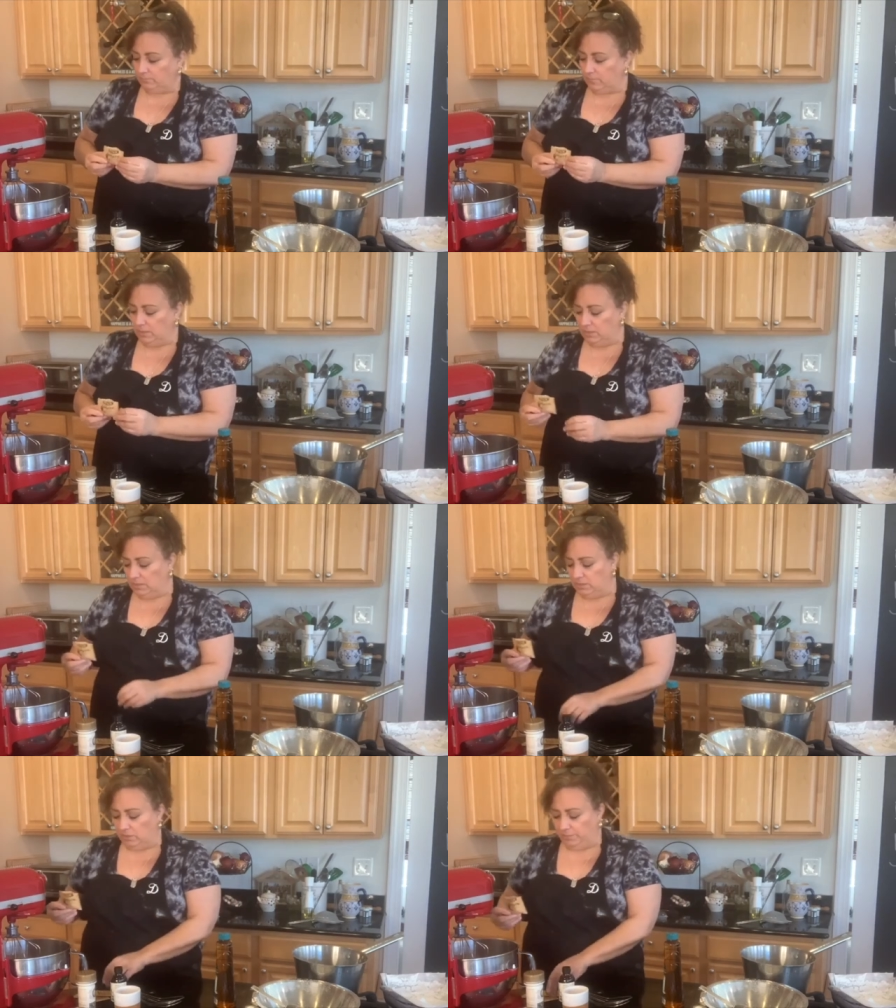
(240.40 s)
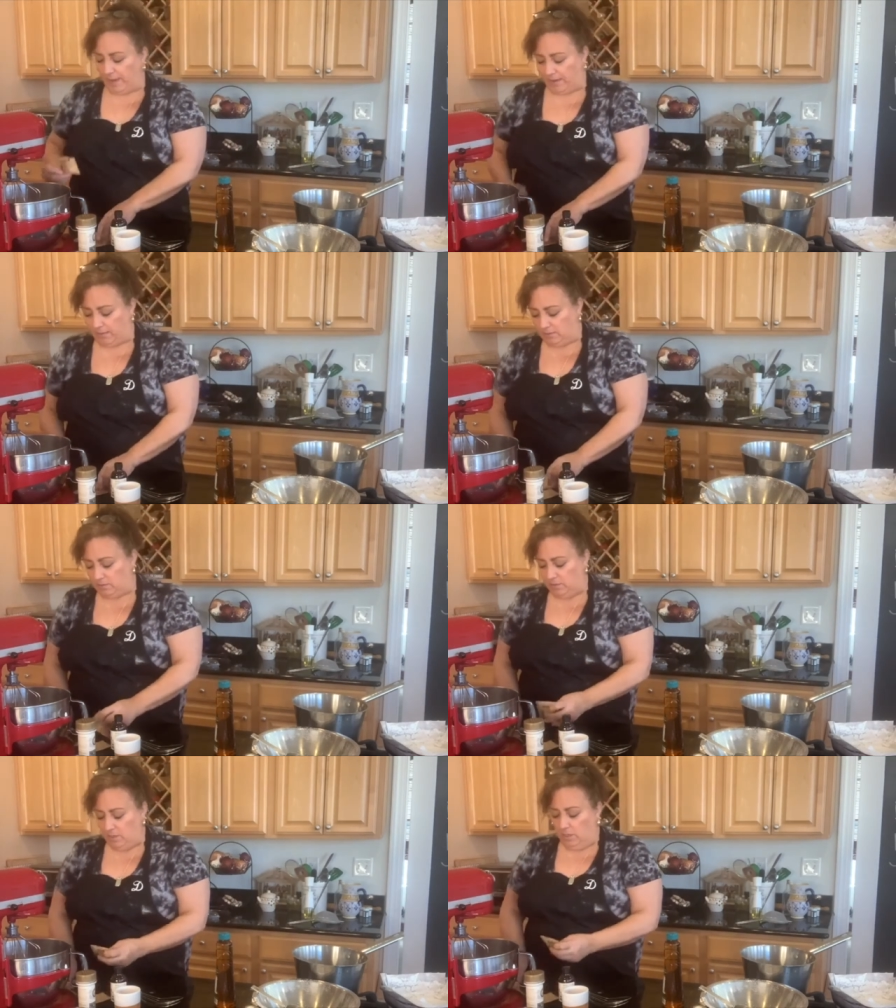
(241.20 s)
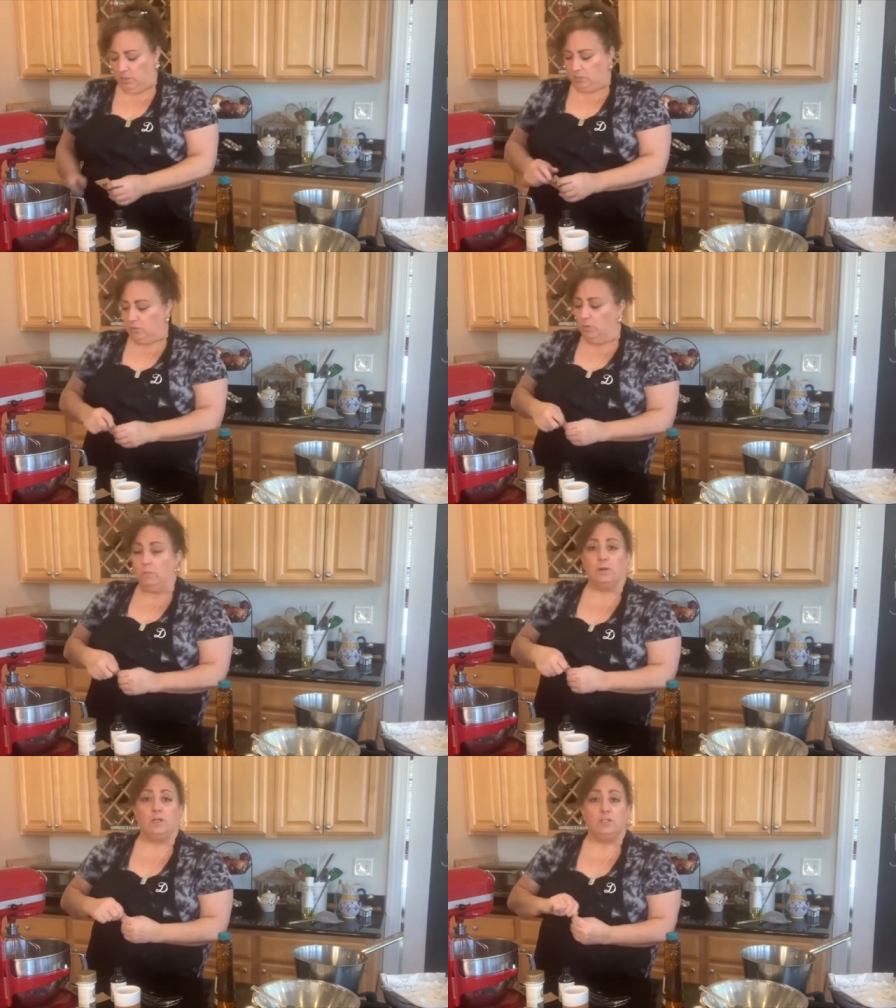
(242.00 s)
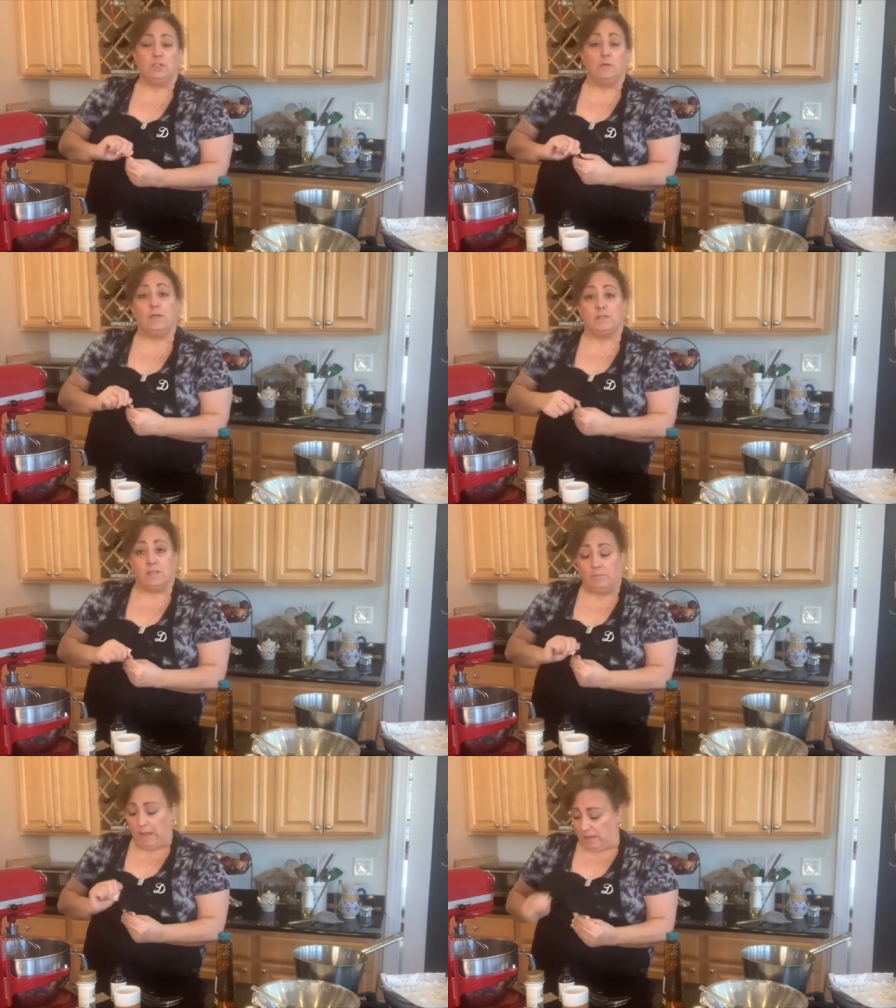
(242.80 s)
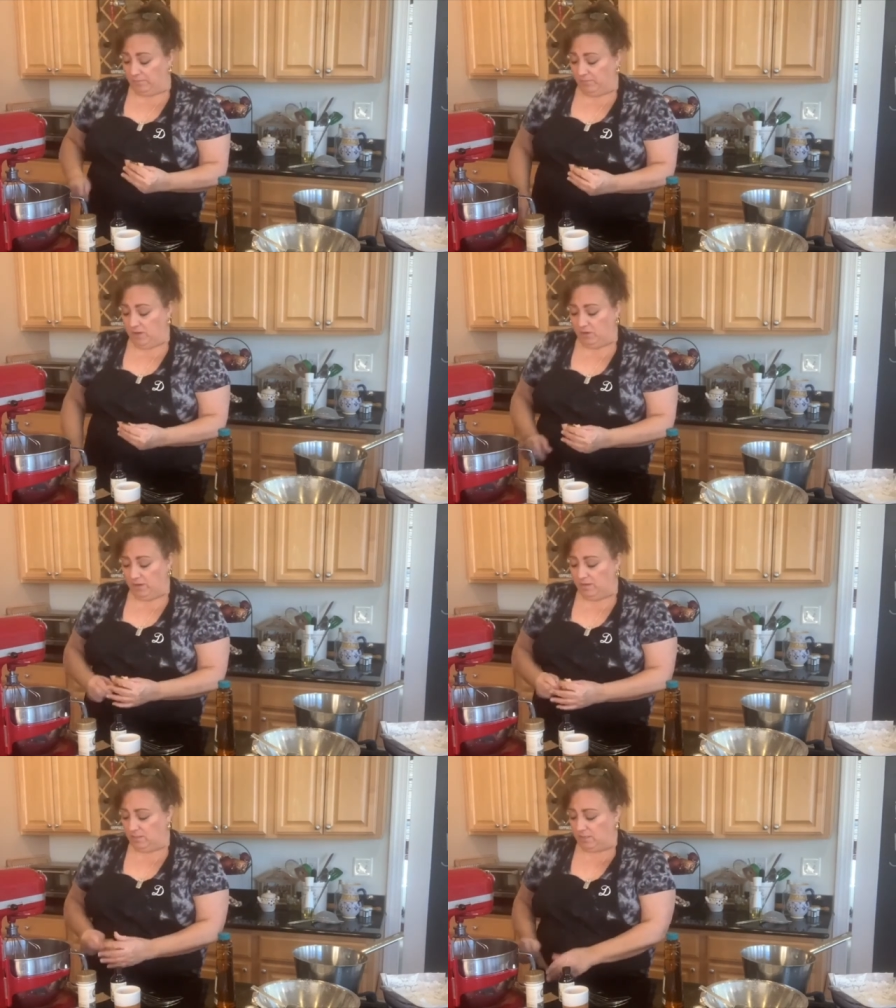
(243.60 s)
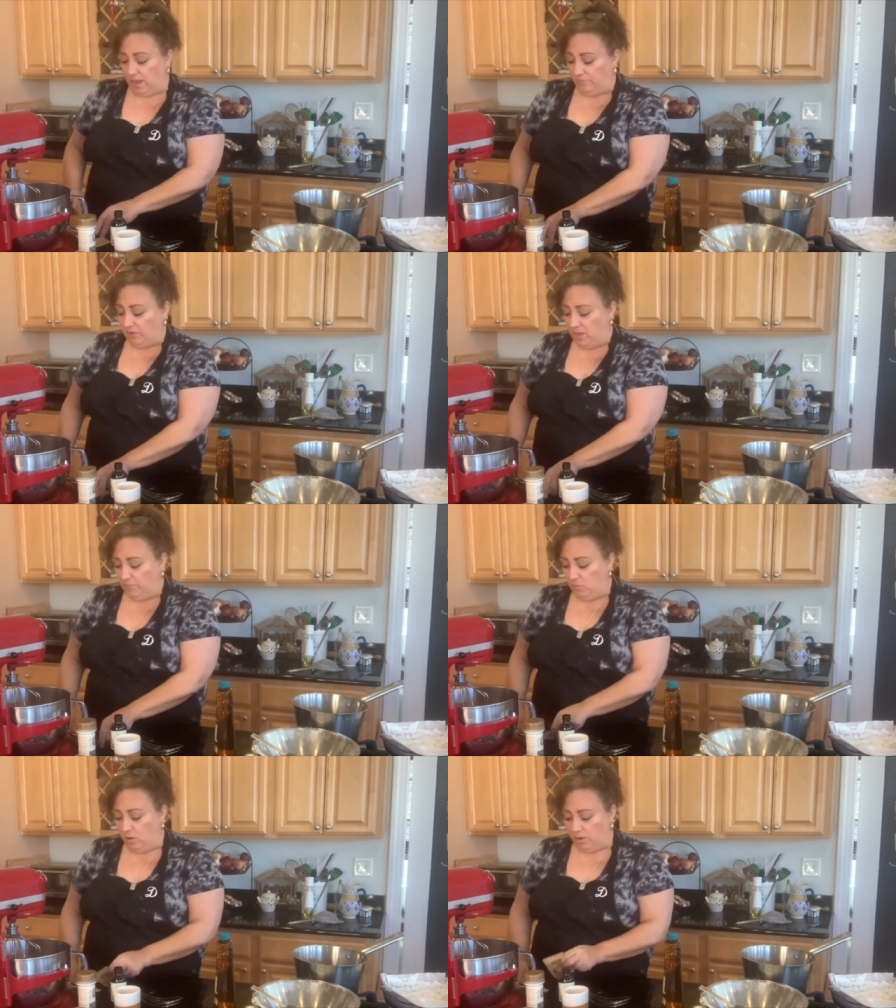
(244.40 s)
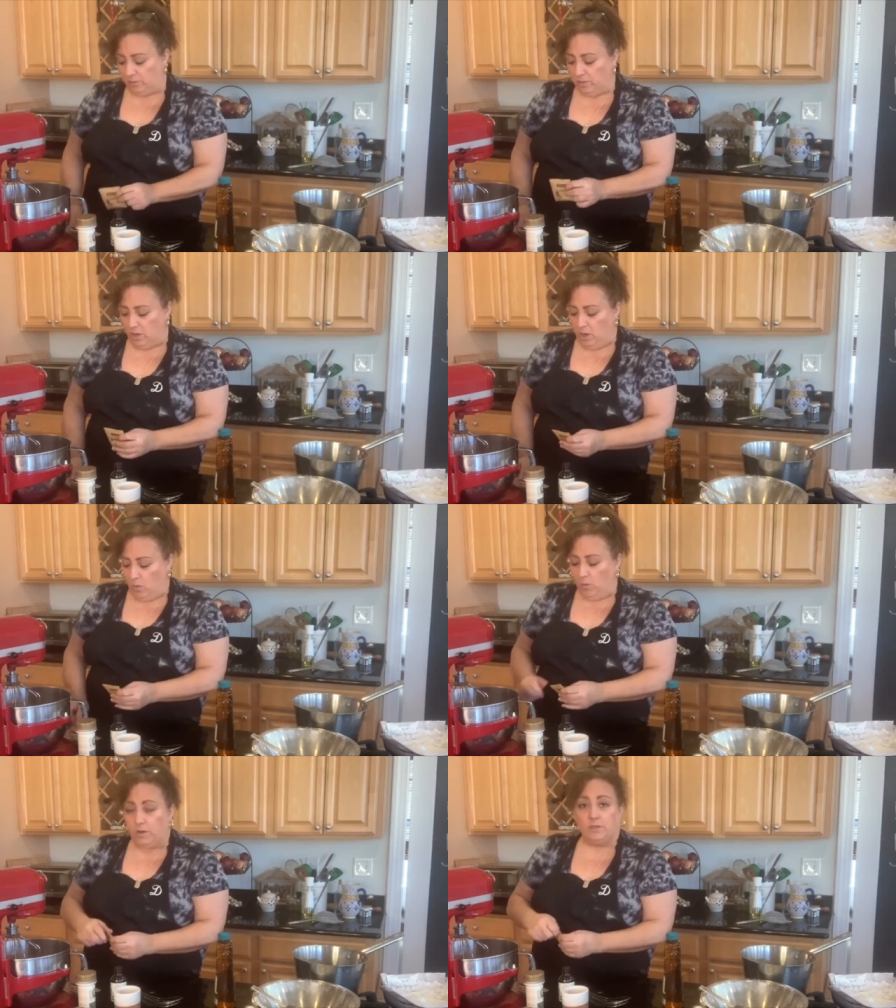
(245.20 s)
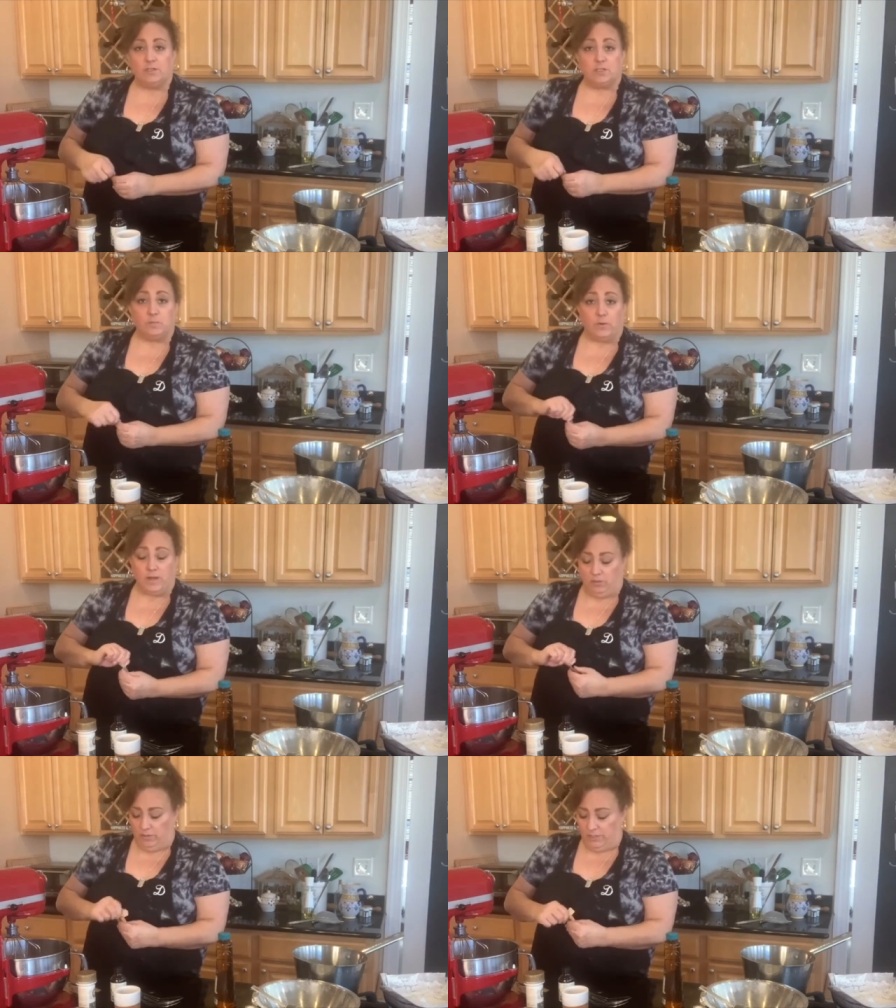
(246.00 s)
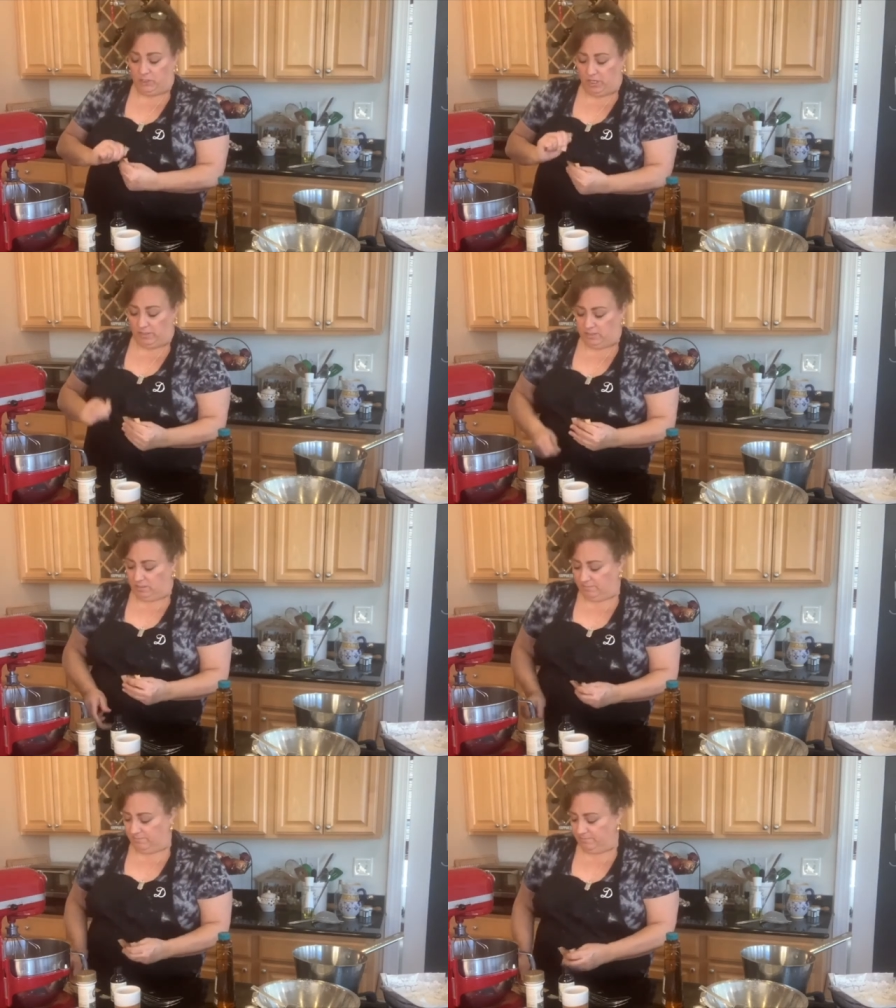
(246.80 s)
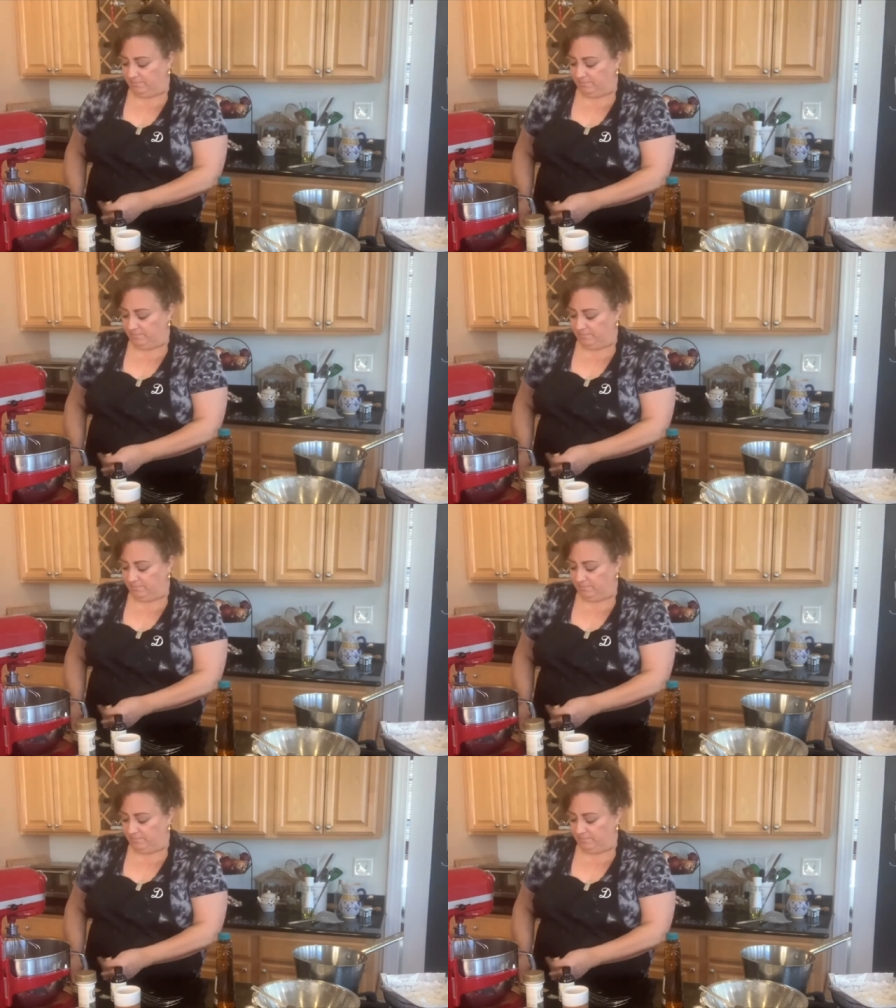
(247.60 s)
is in these little packets. So what we're going to do is, in the bottom of here, in this 1/2 cup of water, we're going to sprinkle the gelatin.